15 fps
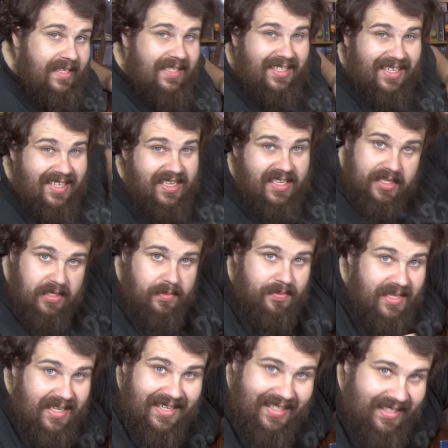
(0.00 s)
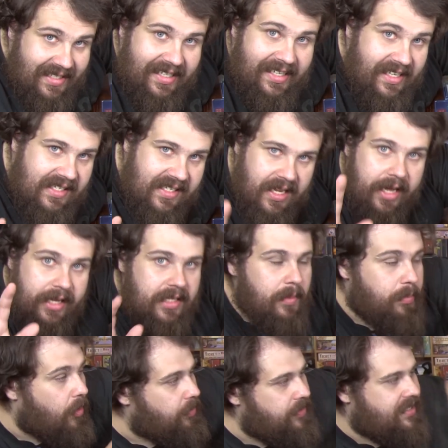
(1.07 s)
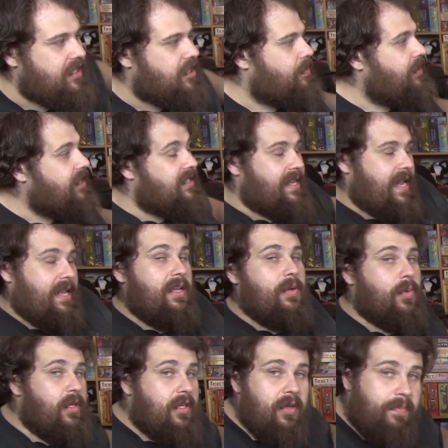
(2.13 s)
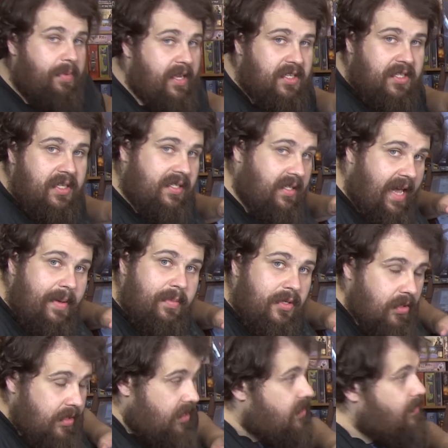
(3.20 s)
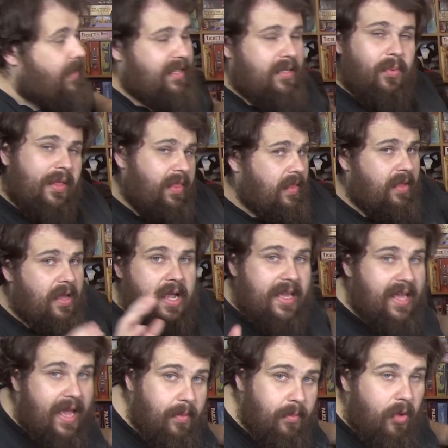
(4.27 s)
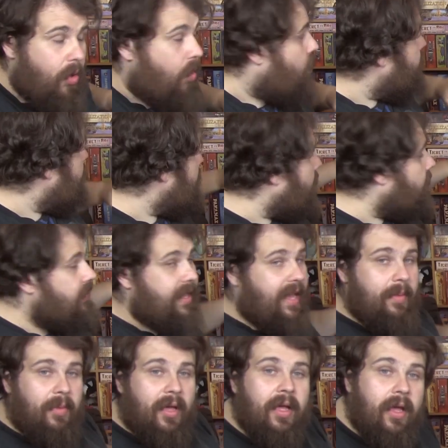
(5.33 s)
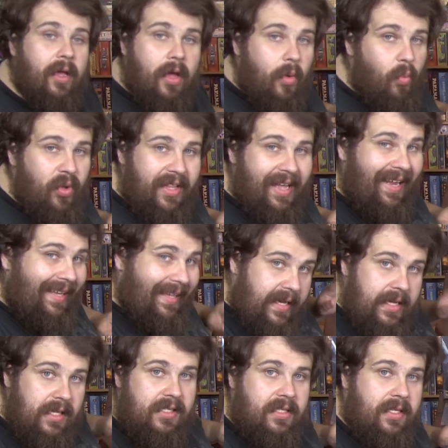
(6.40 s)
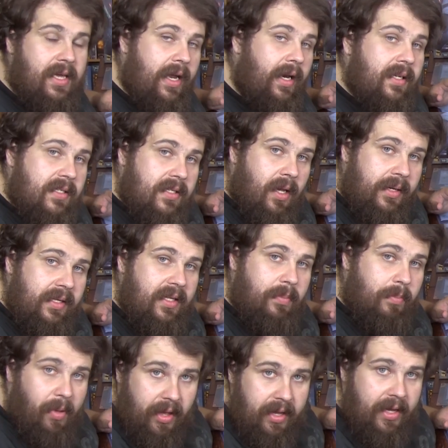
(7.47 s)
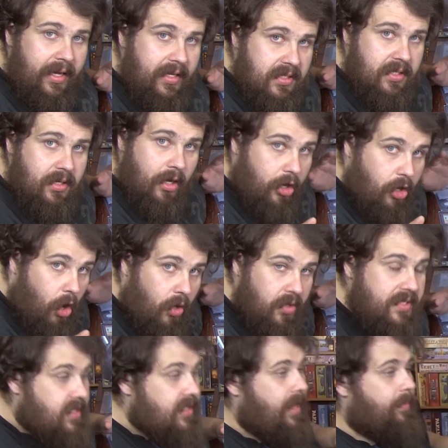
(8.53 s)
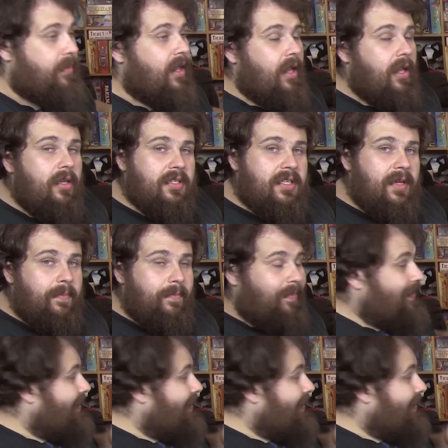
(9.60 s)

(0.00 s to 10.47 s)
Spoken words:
is an immediately exciting proposition, because anyone you pitch this game to, doesn't matter whether they're a gamer or non-gamer, will at least get excited by its concept. You see,